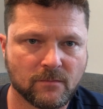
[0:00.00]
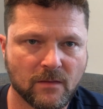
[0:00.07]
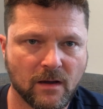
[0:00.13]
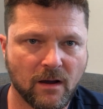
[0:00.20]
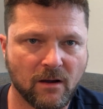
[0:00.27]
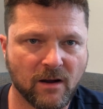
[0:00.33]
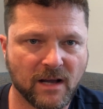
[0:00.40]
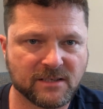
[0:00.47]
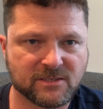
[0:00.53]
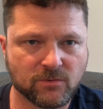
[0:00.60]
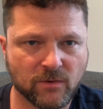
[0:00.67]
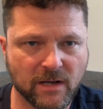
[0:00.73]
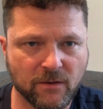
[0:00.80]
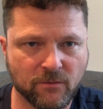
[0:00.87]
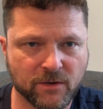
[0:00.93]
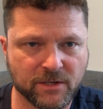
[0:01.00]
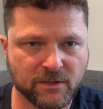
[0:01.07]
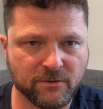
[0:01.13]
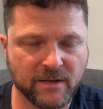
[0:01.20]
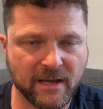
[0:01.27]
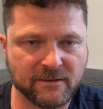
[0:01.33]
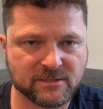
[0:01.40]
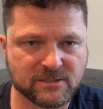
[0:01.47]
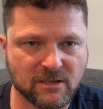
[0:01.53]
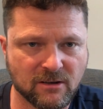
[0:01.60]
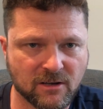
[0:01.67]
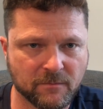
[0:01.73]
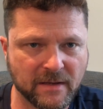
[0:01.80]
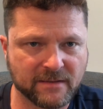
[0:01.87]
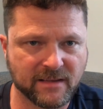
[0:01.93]
Alright, so what I want to do now is
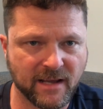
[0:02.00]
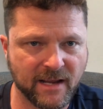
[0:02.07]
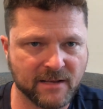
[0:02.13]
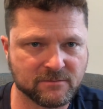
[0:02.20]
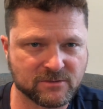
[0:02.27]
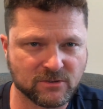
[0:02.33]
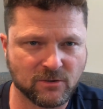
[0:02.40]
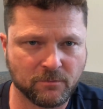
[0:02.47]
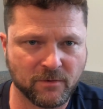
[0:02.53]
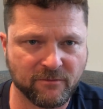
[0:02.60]
talk about the Amsoil